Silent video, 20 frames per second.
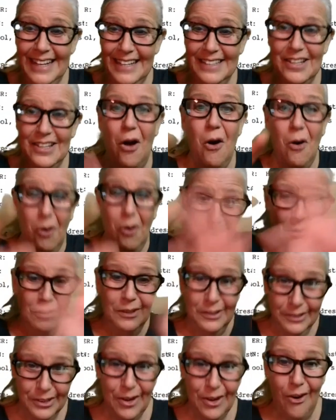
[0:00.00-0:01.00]
the
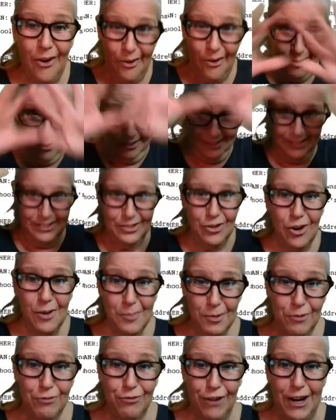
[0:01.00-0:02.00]
whole the whole
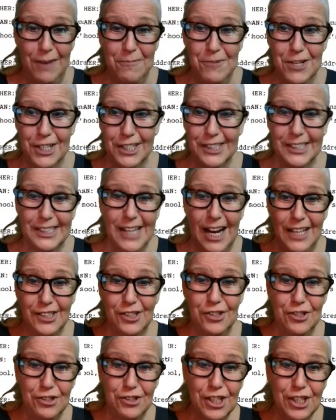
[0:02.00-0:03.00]
normal framework is gone.
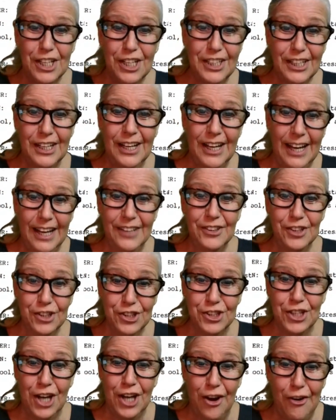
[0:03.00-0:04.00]
So you usually hit end the
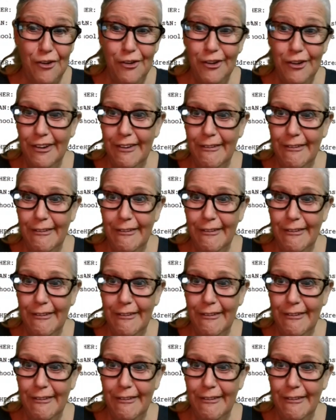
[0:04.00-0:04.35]
show.